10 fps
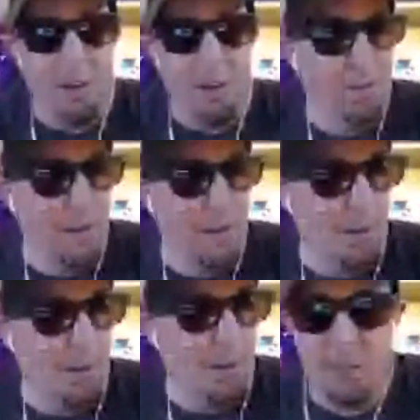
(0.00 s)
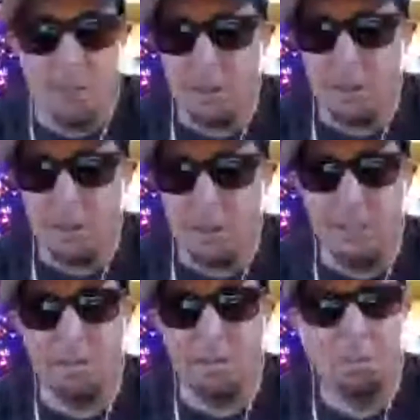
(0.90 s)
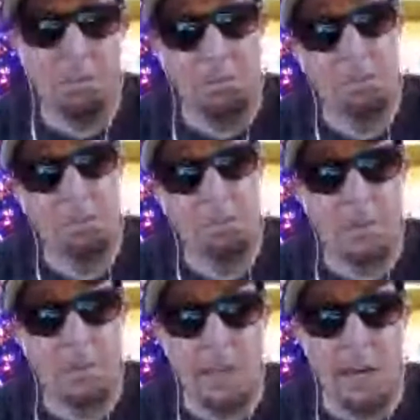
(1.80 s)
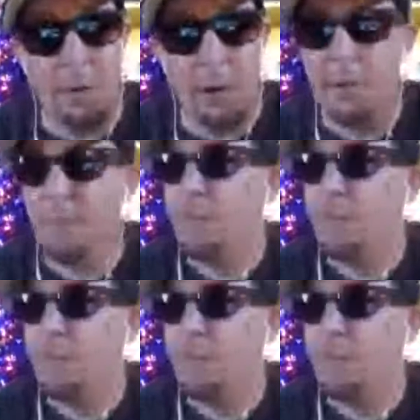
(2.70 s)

I mean, again, you took the good shit and hit the highway.